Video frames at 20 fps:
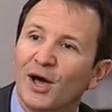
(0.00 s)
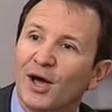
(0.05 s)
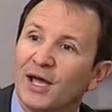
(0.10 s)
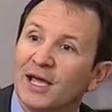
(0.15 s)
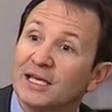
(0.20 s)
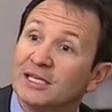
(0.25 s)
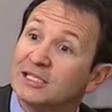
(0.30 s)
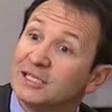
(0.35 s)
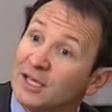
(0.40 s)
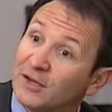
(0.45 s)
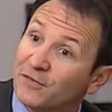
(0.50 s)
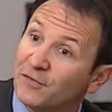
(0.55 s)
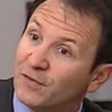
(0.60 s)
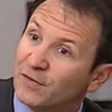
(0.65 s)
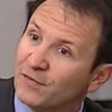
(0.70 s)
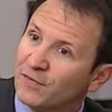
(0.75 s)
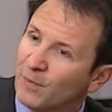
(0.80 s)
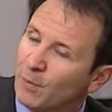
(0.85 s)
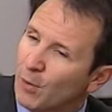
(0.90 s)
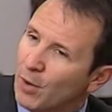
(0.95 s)
is different
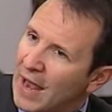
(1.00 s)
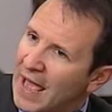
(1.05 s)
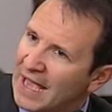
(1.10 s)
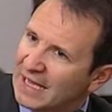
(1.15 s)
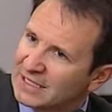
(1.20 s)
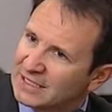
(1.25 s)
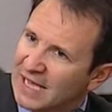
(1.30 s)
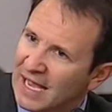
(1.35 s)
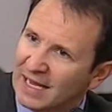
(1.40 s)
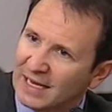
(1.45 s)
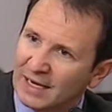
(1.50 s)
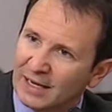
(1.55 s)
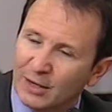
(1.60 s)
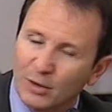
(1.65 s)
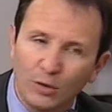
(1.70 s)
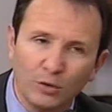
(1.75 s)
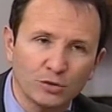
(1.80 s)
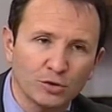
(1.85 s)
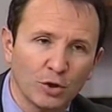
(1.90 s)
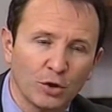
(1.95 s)
from what exactly
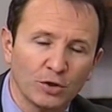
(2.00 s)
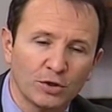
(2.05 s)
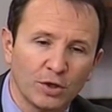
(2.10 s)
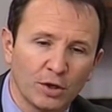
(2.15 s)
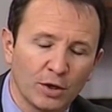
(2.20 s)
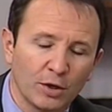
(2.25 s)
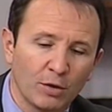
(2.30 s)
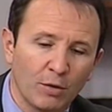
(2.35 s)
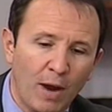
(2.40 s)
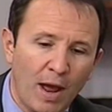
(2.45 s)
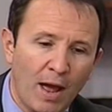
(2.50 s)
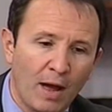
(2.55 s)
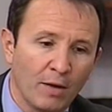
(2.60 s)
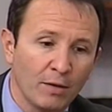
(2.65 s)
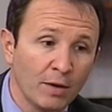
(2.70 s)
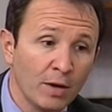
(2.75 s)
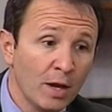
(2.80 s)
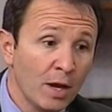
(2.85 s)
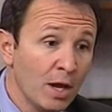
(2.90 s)
goes on to the ground.